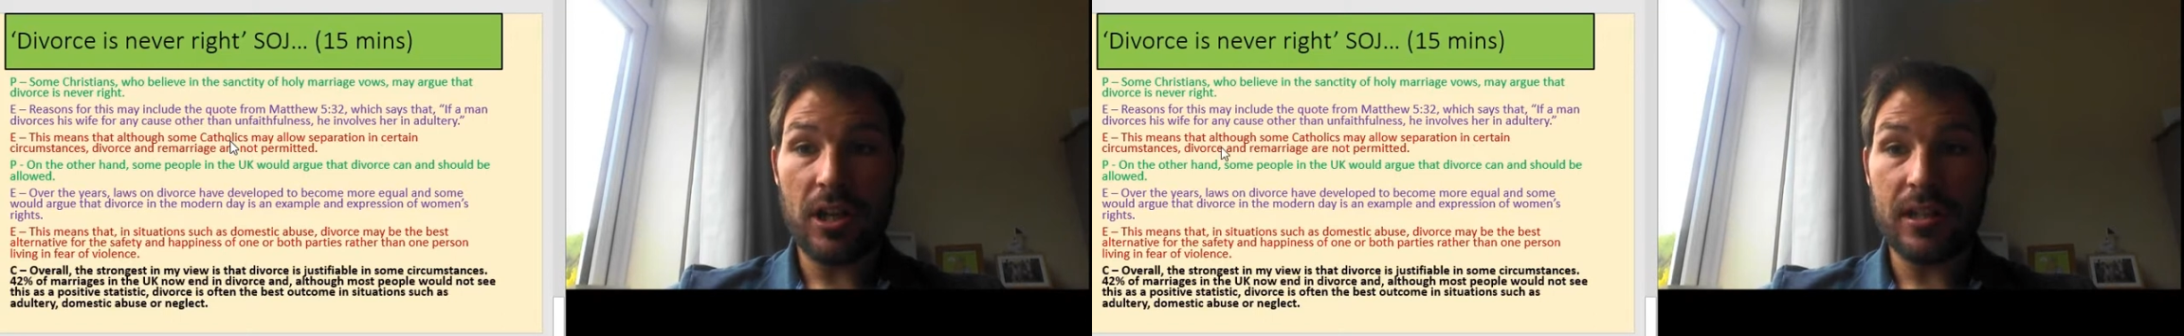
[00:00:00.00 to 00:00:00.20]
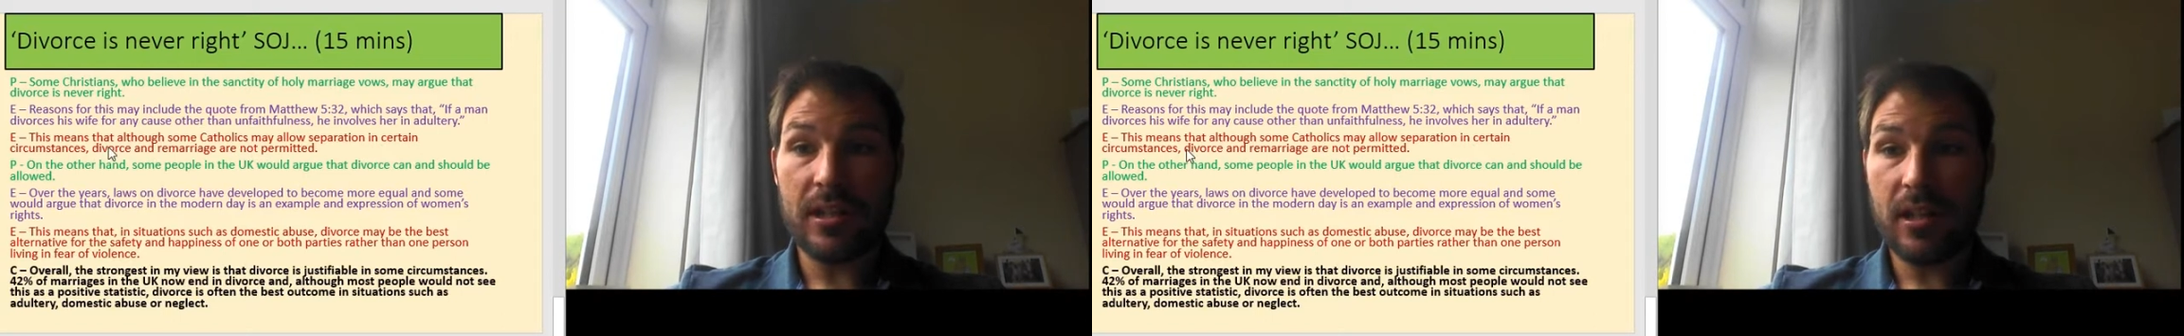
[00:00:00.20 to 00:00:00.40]

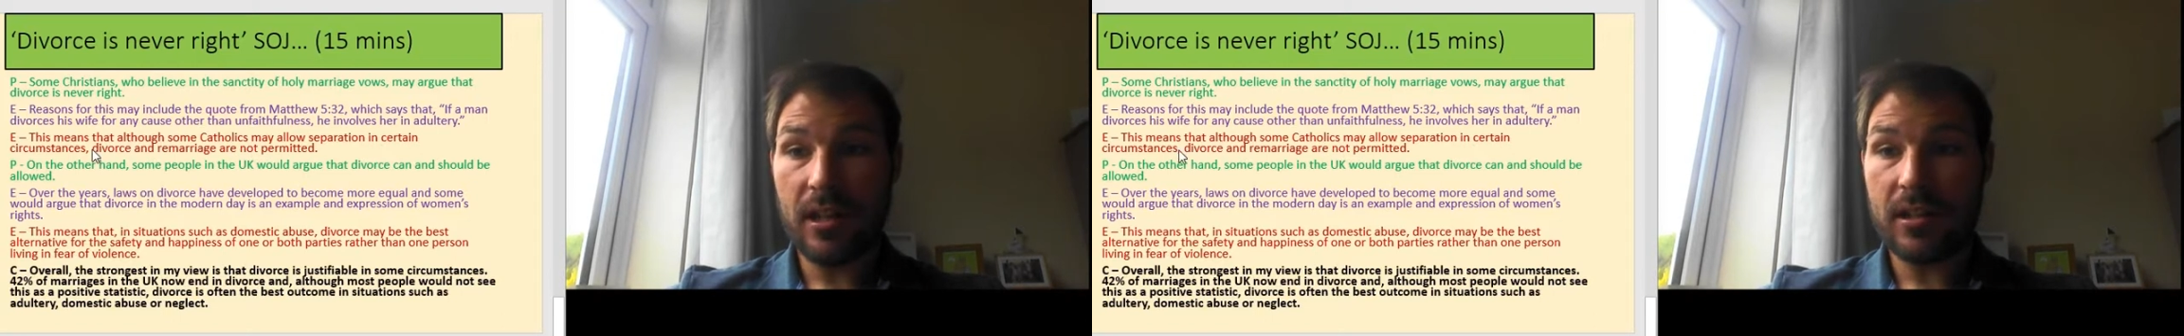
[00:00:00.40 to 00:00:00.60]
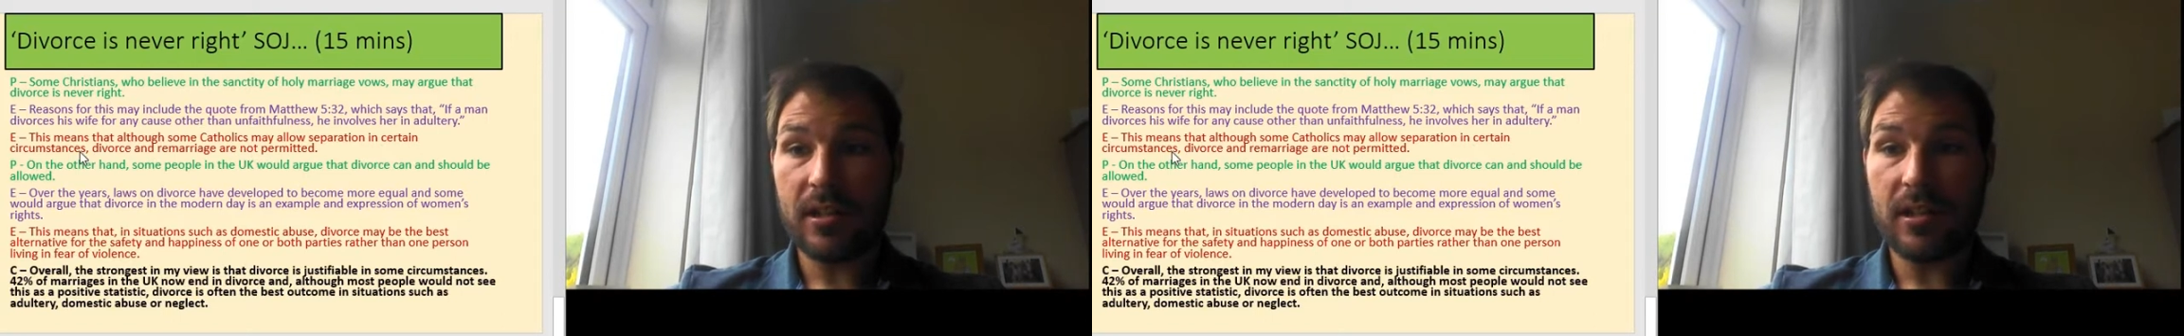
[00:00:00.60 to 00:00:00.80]
in
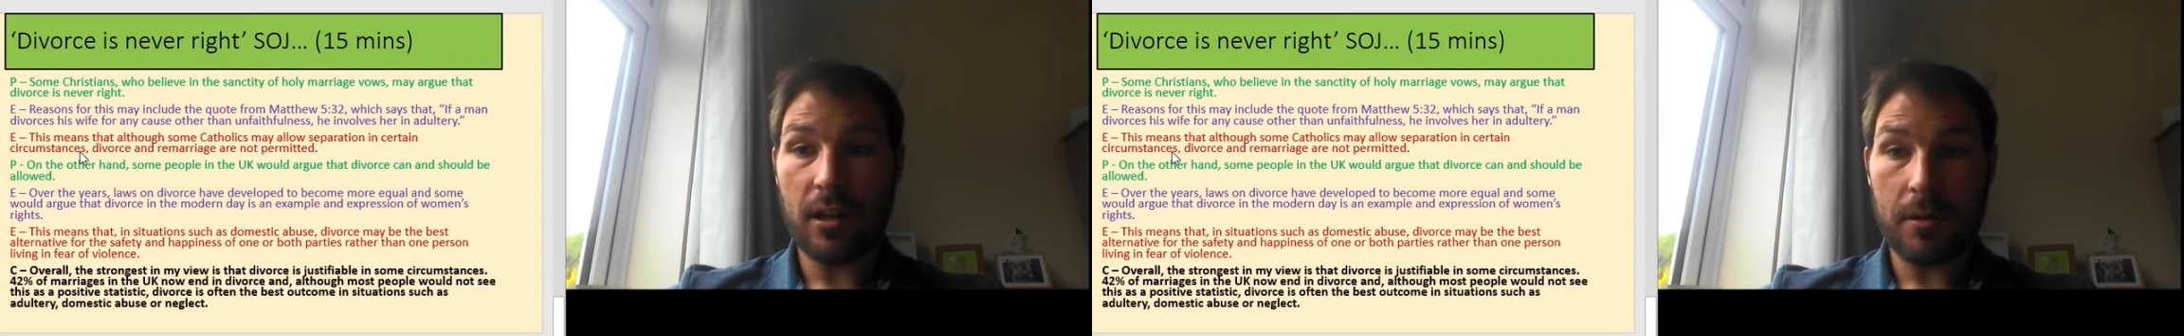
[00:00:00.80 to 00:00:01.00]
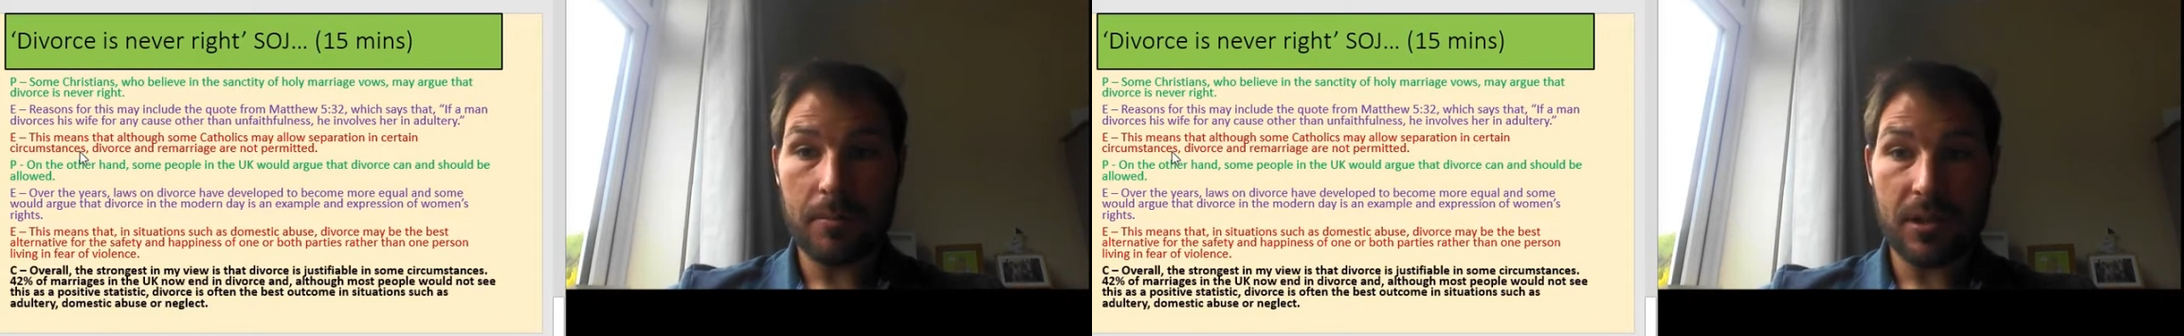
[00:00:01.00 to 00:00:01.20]
certain
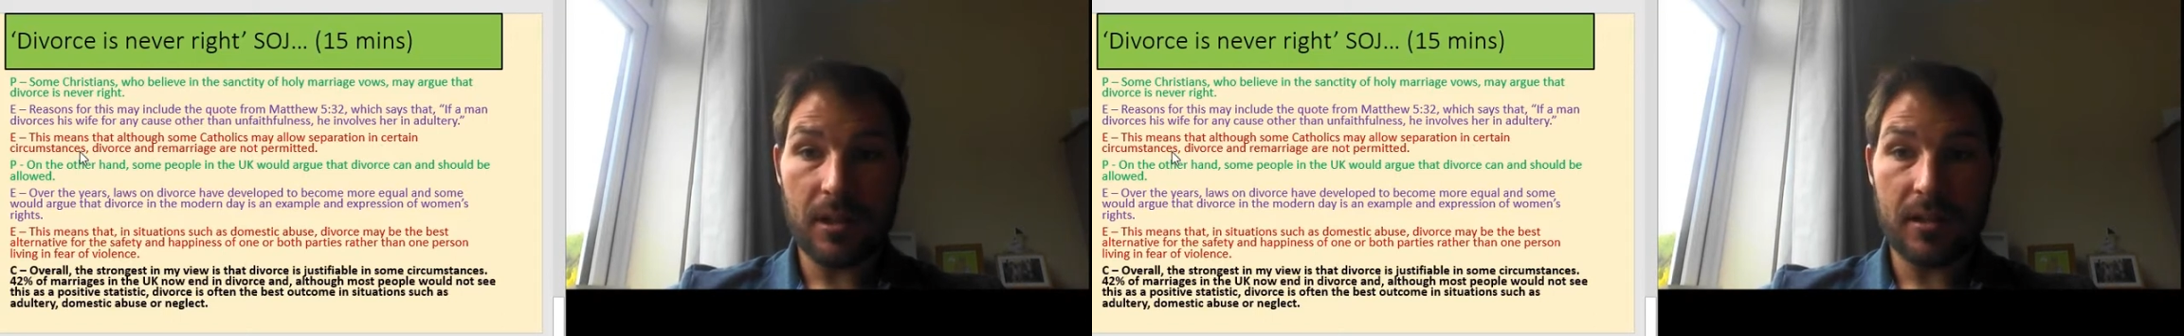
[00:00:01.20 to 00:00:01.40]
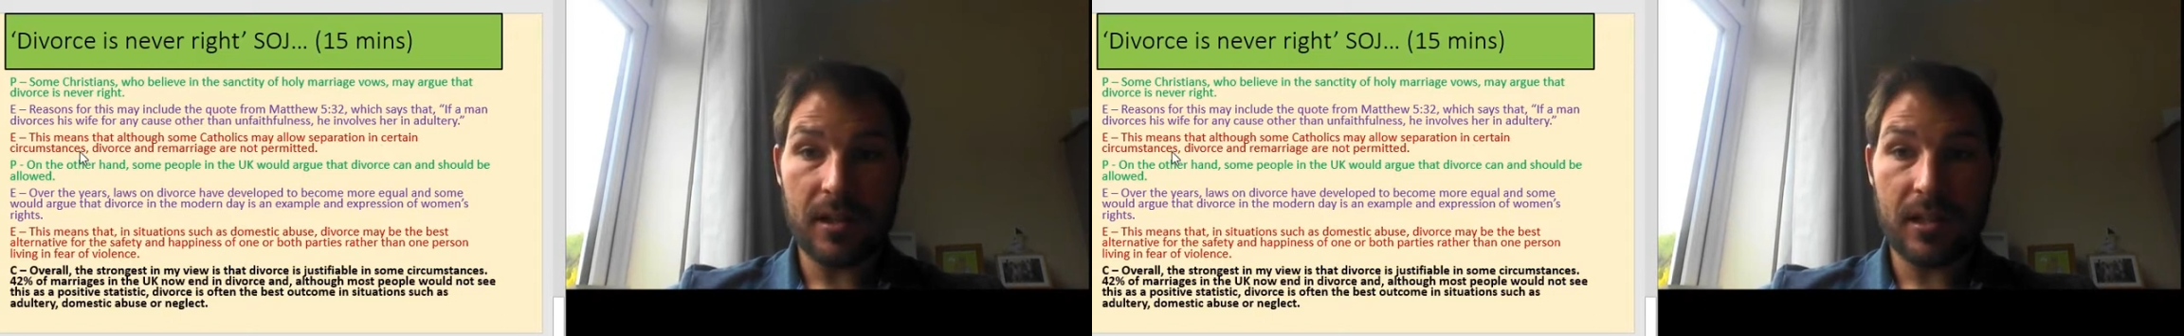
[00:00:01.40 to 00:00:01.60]

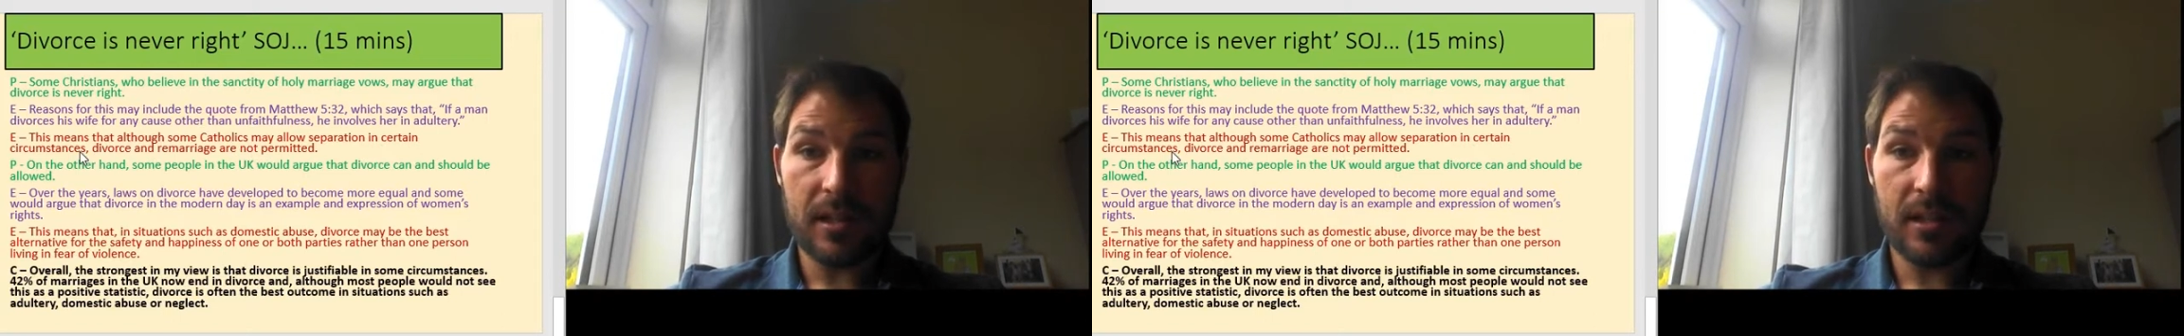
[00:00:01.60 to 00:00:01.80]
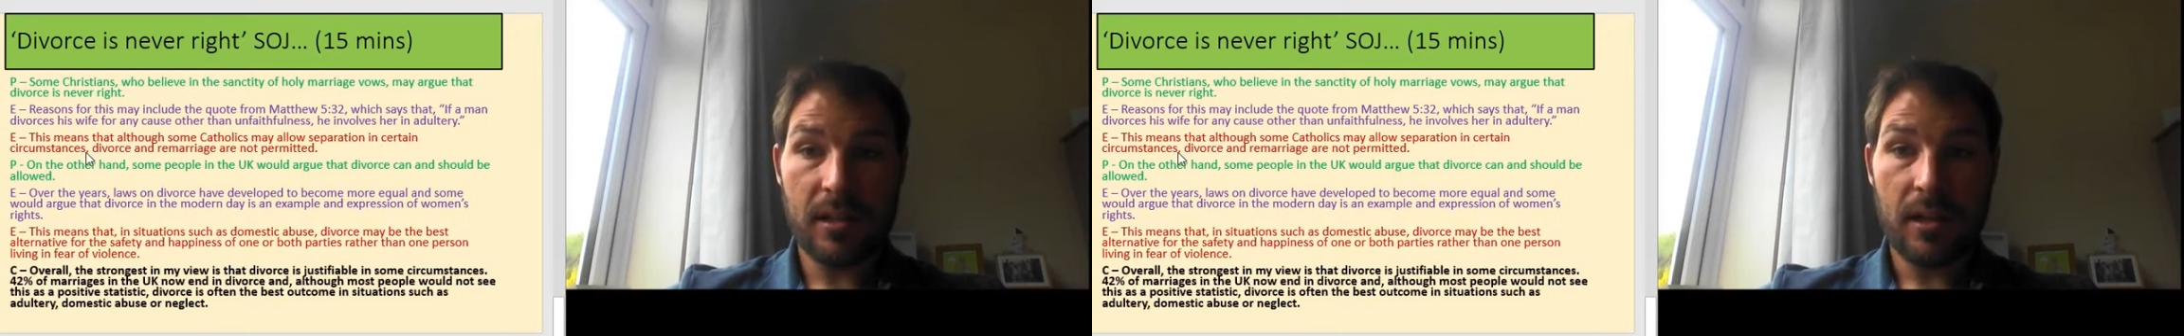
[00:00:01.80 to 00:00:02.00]
circumstances,